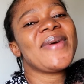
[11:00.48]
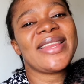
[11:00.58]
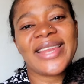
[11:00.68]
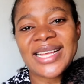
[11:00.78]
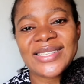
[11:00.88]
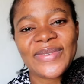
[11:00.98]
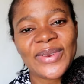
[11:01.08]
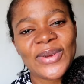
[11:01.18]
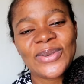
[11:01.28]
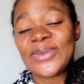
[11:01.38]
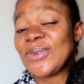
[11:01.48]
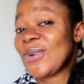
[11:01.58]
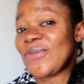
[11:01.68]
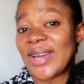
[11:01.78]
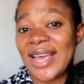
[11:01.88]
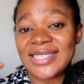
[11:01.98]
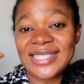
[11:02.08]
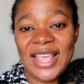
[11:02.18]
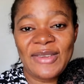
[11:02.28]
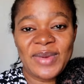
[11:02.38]
my next video do not forget
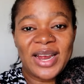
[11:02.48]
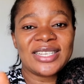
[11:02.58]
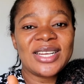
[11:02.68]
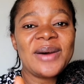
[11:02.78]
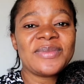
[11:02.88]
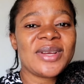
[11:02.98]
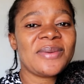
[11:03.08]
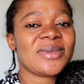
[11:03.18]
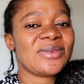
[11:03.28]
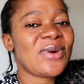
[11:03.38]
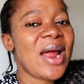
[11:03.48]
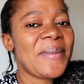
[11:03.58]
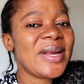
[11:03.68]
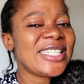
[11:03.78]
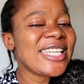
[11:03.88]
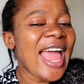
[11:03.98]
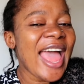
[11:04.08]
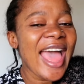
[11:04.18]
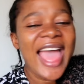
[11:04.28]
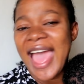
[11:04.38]
to give me a thumbs up subscribe and
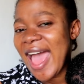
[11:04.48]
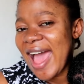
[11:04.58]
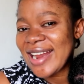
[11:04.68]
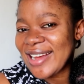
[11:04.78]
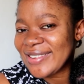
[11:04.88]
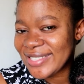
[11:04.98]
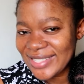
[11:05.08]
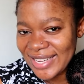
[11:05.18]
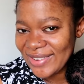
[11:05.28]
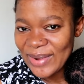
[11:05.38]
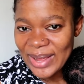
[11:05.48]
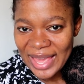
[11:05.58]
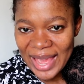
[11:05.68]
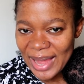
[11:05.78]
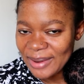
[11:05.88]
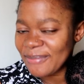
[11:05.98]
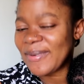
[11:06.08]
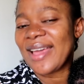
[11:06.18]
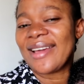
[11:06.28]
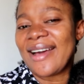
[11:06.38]
share and i'll see you again
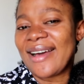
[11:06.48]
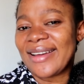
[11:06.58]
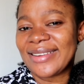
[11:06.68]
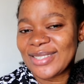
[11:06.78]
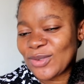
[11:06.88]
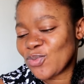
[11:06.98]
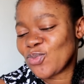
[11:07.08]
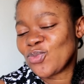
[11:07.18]
bye guys